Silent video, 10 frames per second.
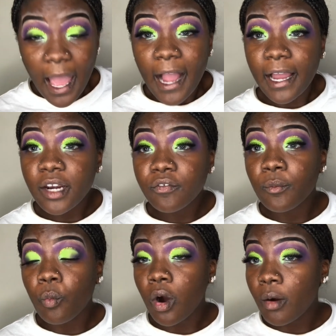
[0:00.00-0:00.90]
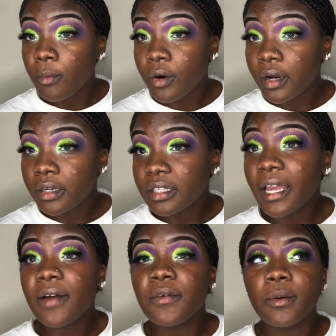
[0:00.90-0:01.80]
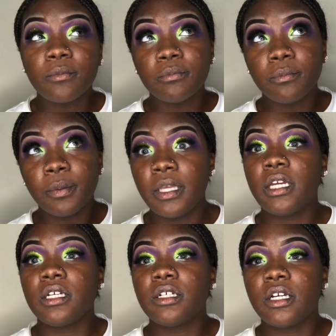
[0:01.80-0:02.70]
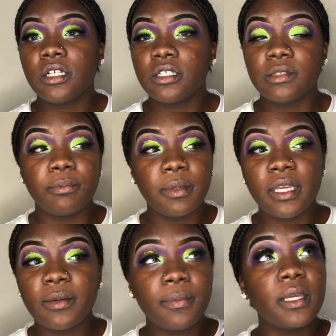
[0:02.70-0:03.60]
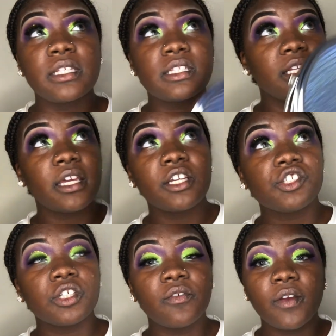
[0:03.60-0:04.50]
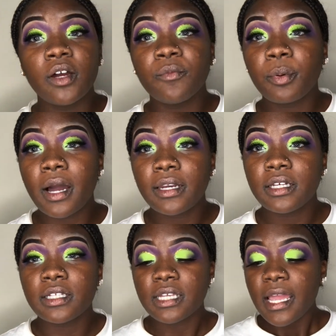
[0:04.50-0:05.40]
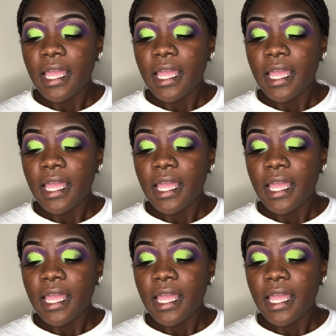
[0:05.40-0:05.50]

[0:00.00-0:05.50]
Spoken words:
I got it from Walmart. They have a big selection of E.L.F. products.